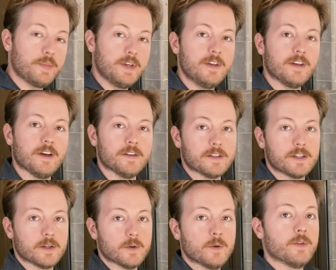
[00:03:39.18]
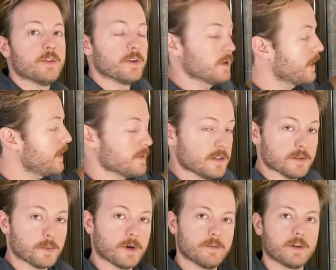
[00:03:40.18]
be until the glass is
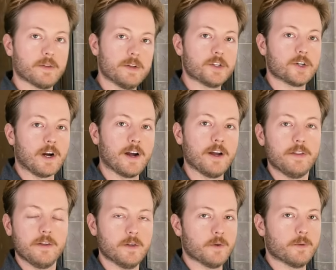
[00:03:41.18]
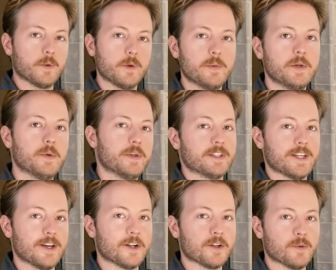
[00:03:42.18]
perfectly dry that you'll really be able to
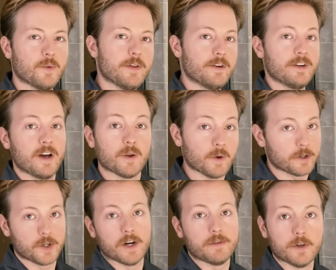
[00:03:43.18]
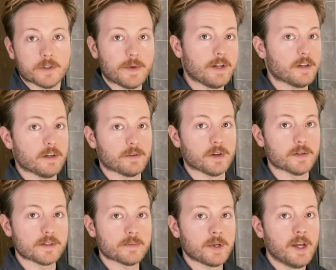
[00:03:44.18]
tell whether or not all your efforts made a
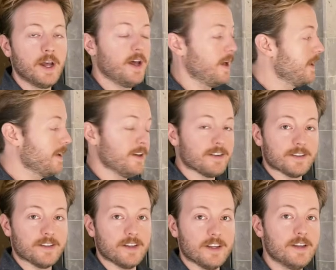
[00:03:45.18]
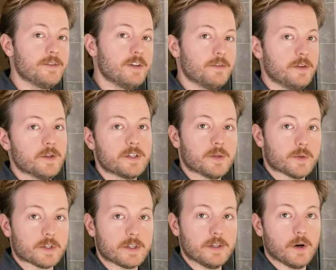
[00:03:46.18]
difference. And even if you still
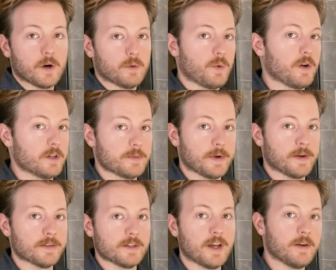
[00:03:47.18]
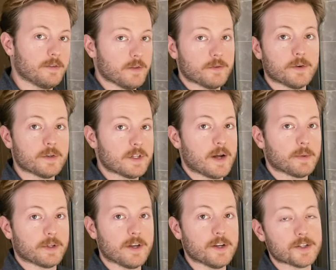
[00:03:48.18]
see hard water spots after the first
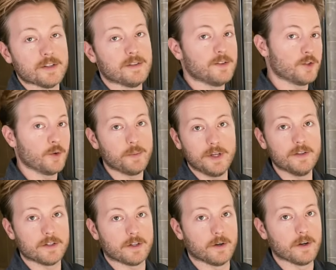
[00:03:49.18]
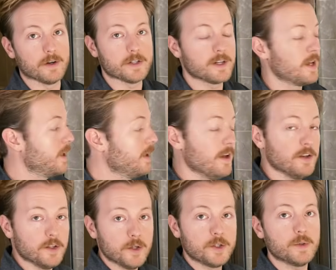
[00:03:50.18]
application, don't be discouraged. It
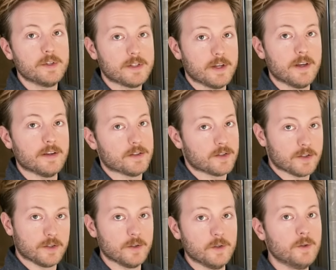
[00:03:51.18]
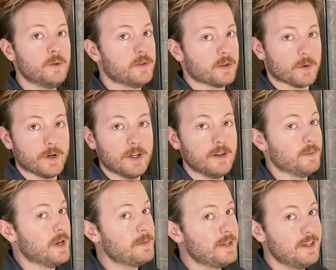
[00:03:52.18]
usually takes 2, 3,
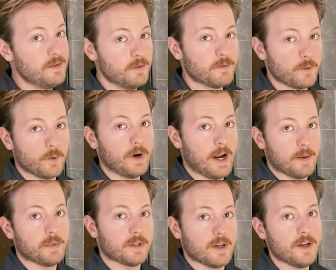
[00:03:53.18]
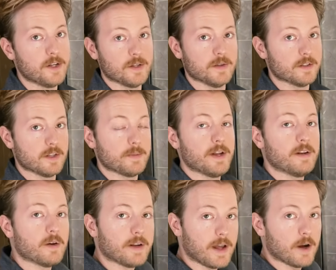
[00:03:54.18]
maybe even 4 applications, depending
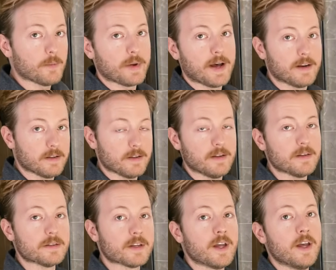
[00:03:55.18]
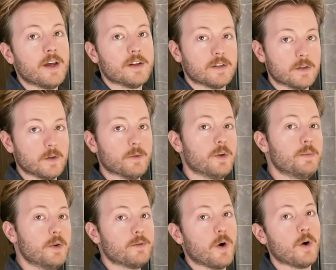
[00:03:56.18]
on how bad it is, to
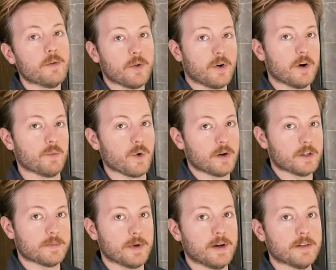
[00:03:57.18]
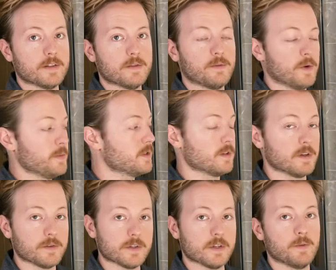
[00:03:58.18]
remove all the hard water spots from the
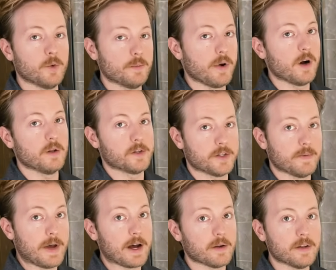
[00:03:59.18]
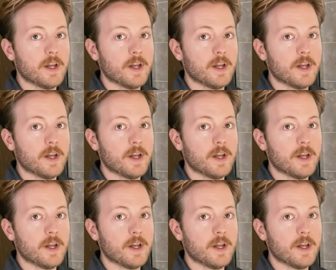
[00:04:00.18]
surface and really polish them out.